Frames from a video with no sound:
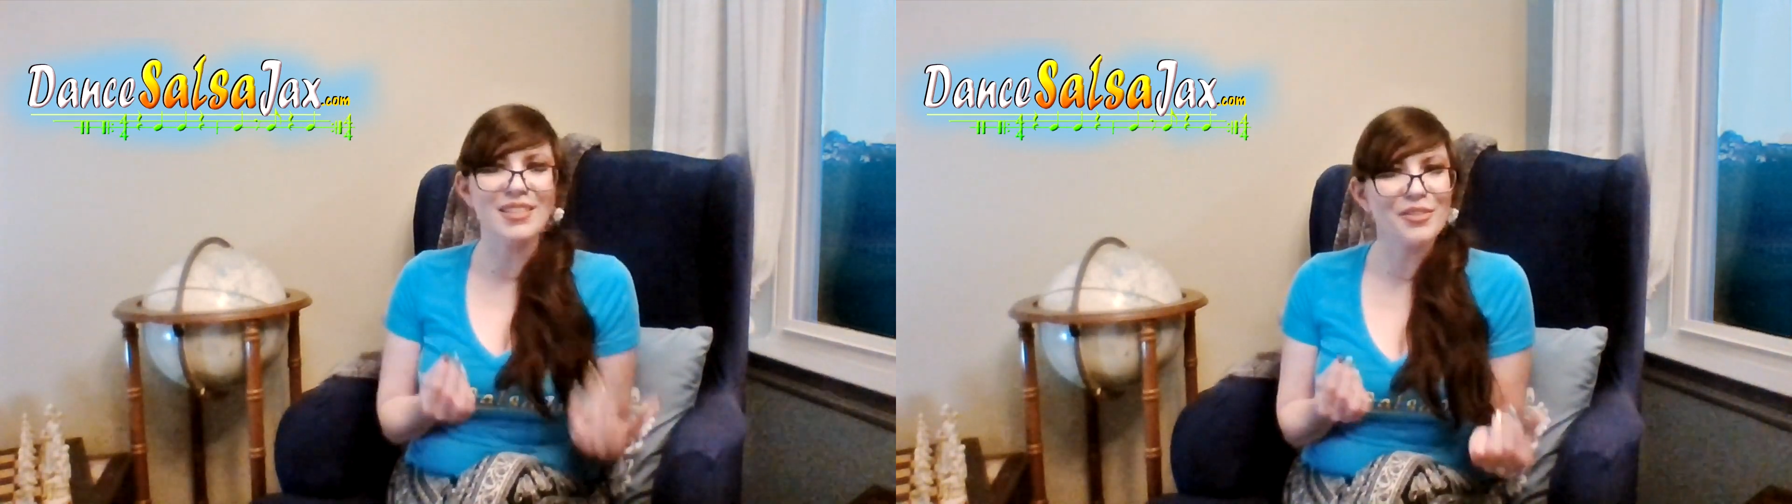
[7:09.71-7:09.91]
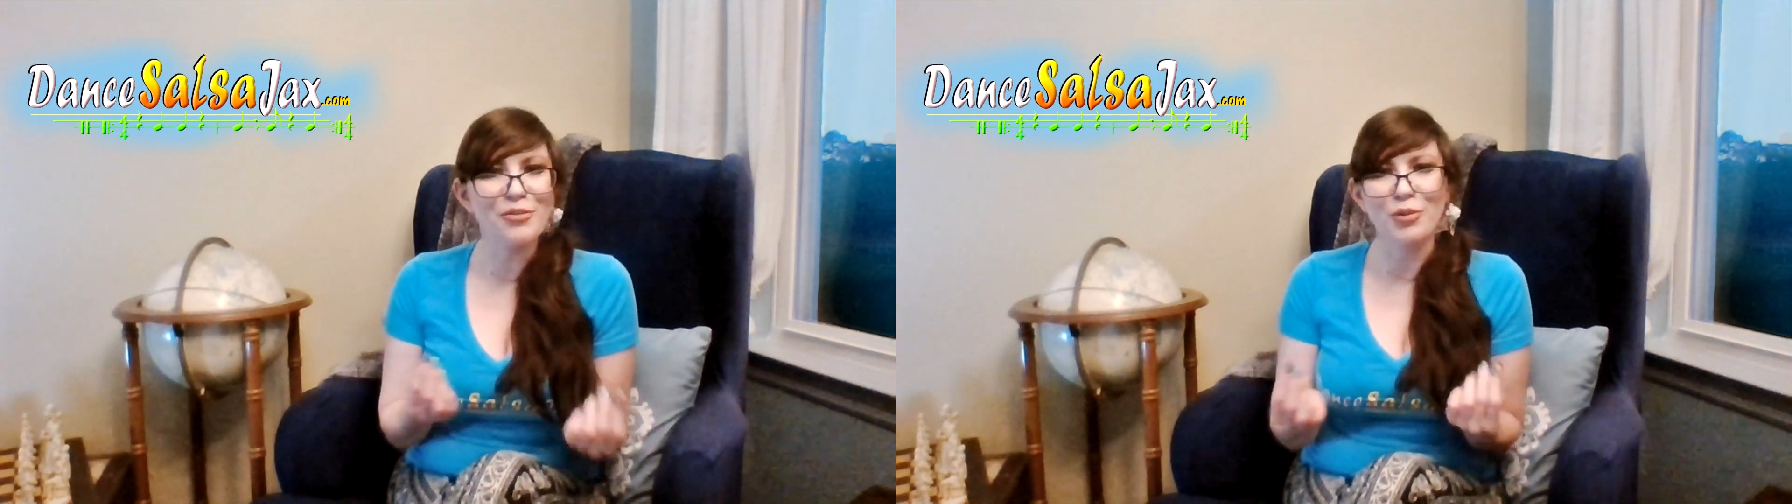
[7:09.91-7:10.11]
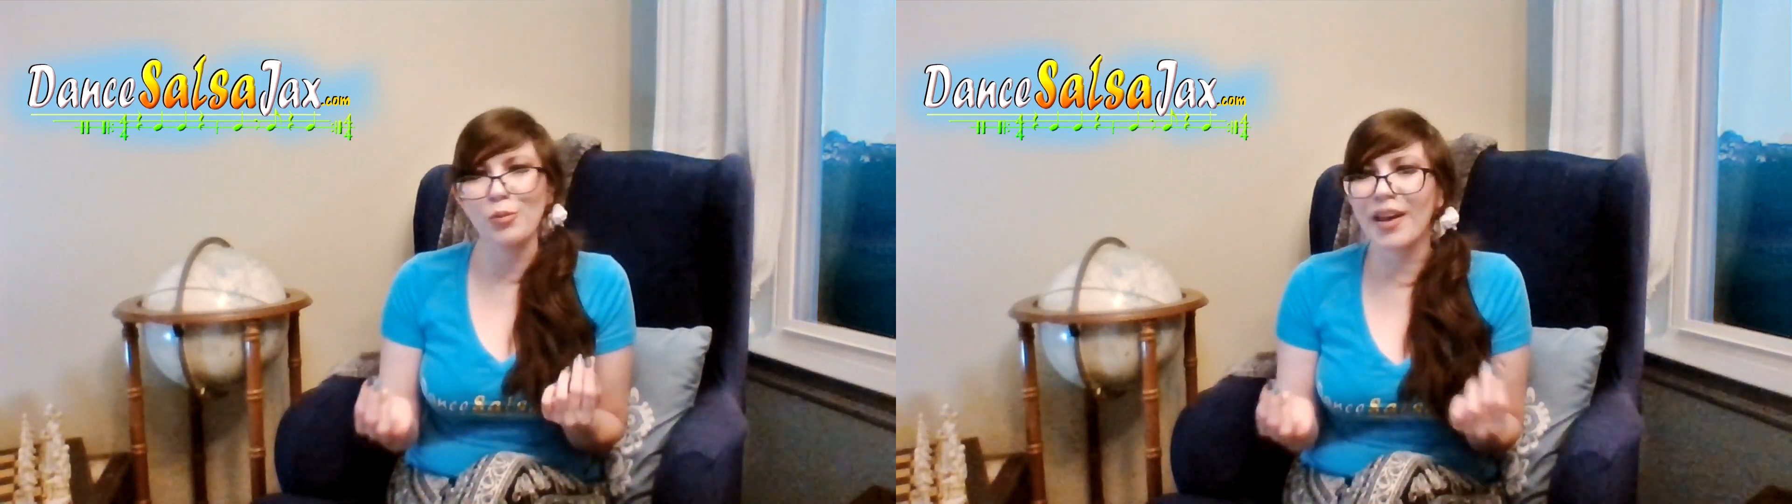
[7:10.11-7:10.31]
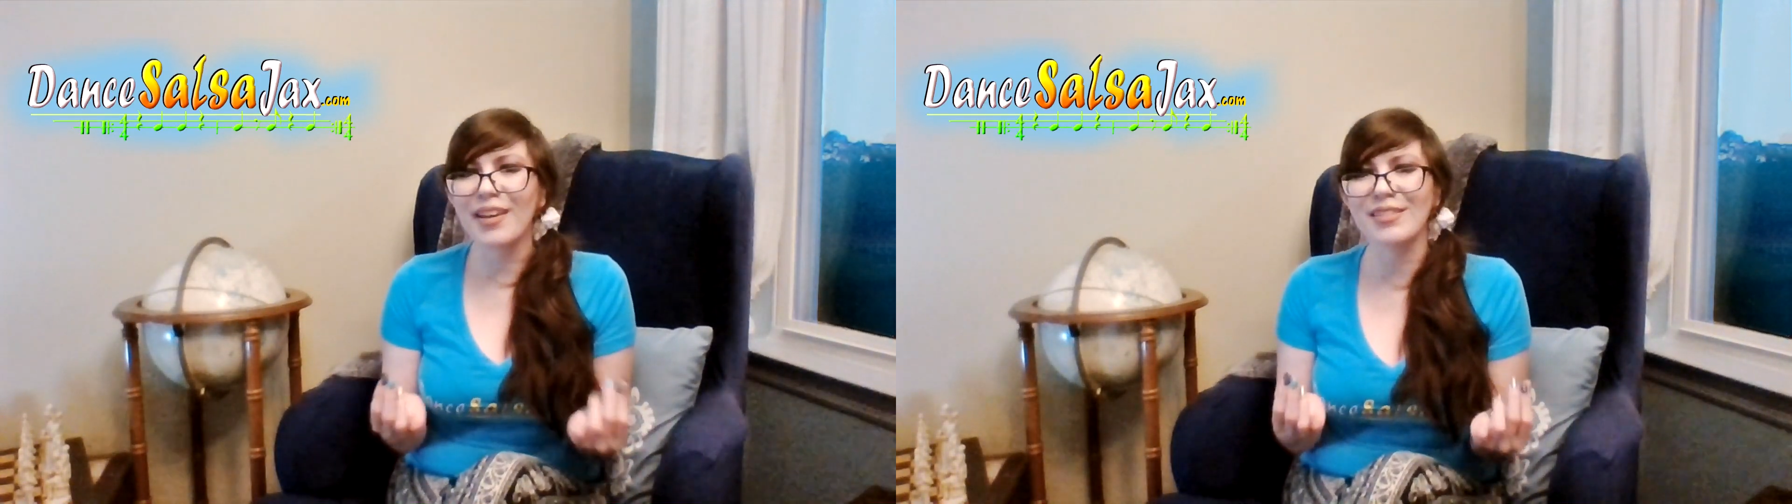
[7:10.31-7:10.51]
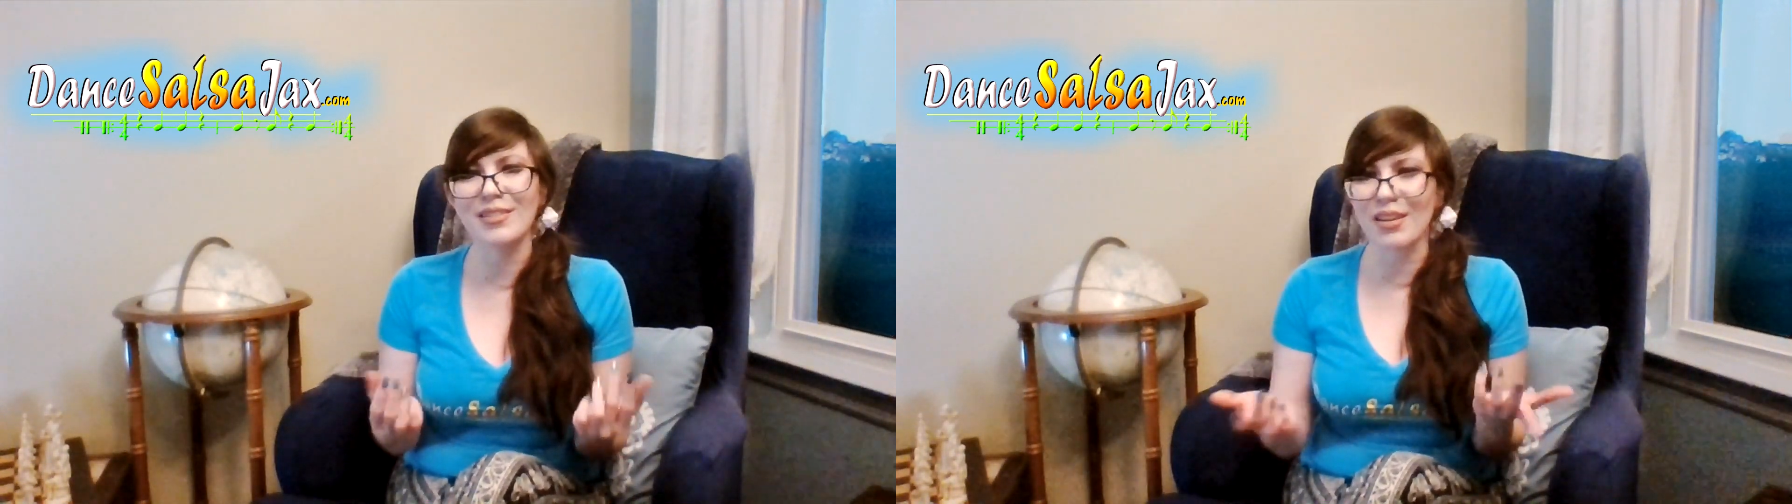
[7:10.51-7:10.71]
different
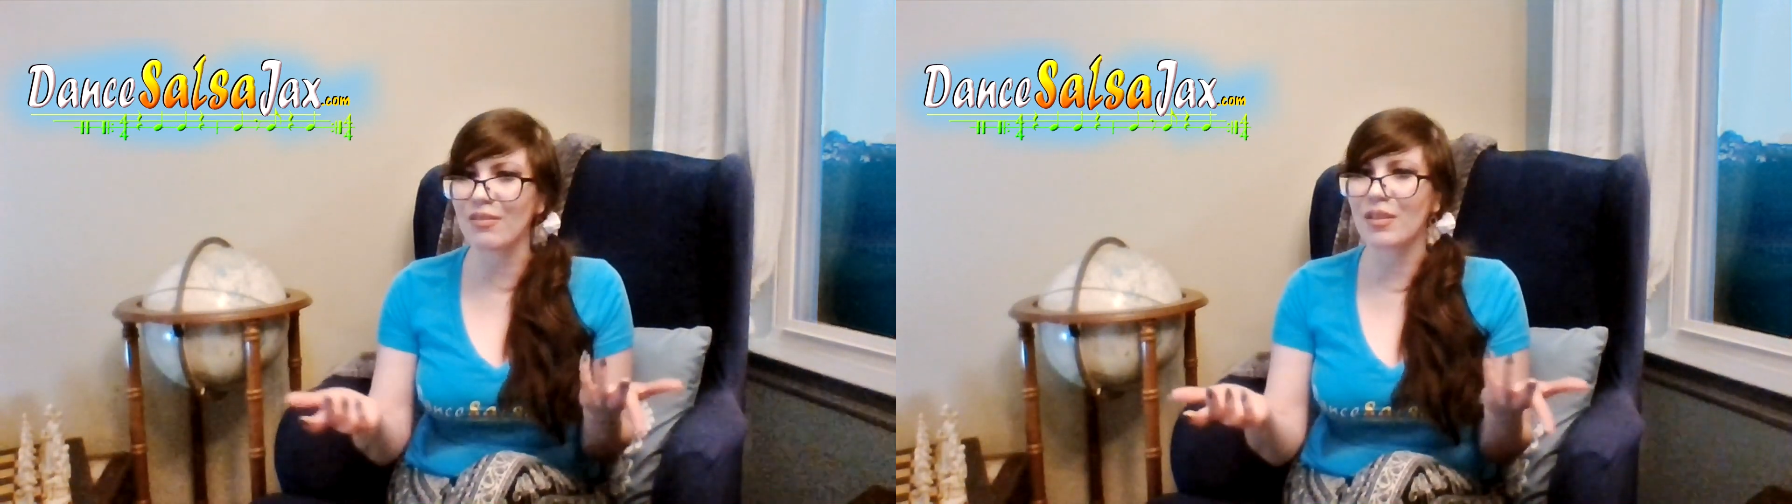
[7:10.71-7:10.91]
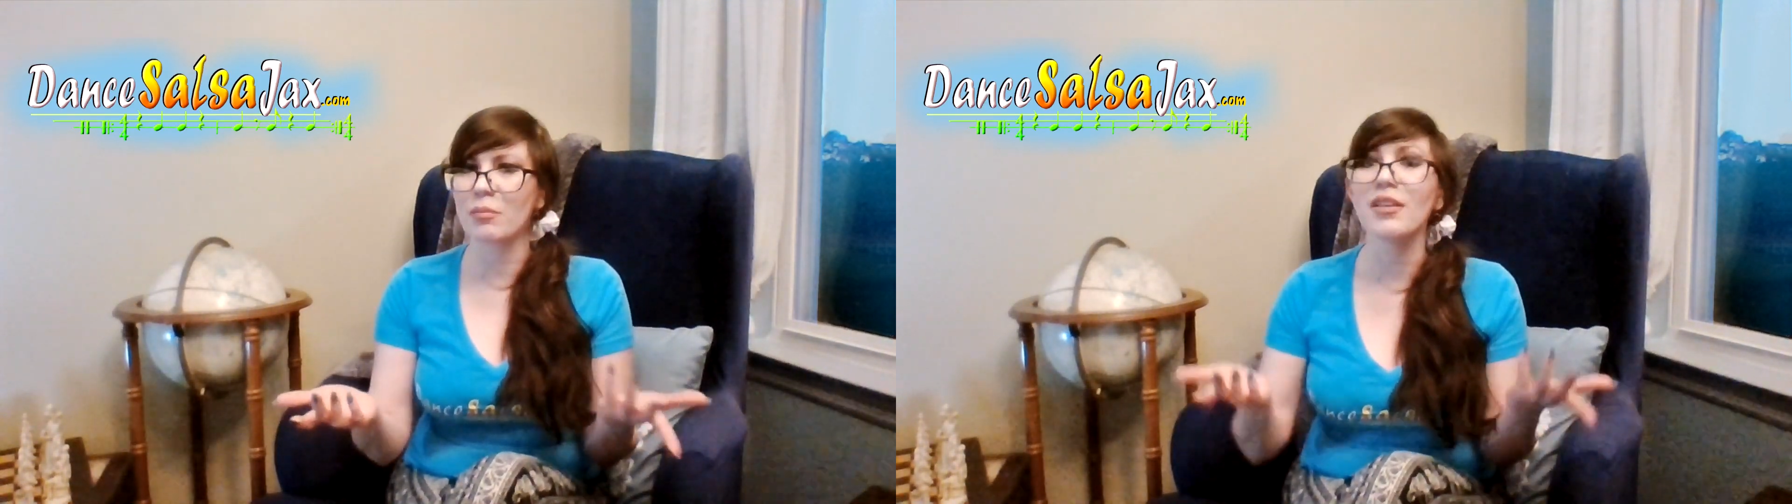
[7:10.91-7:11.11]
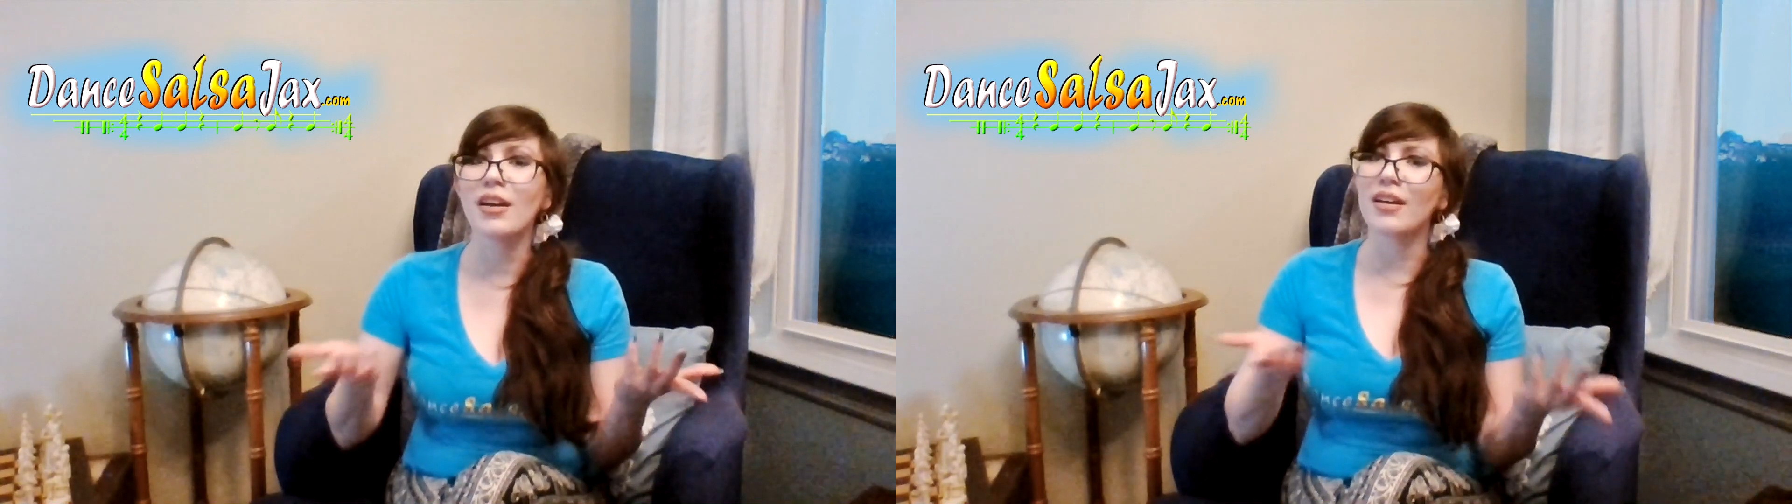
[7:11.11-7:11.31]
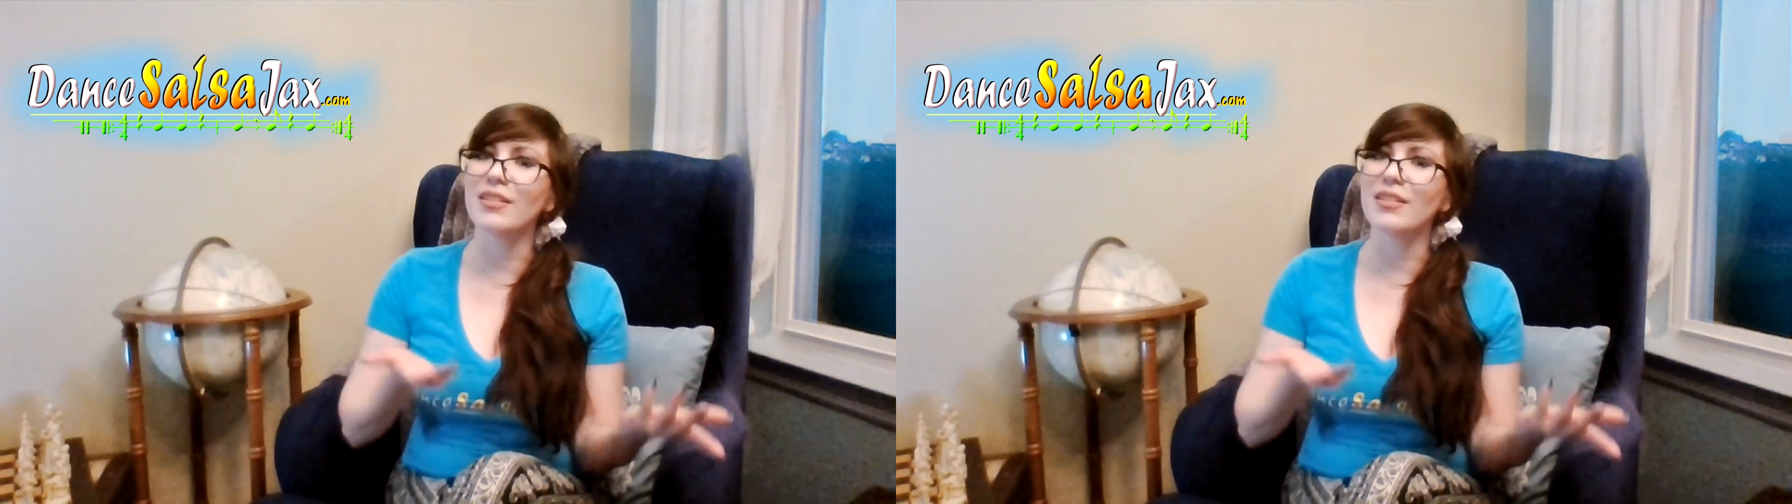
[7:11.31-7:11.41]
ways to give them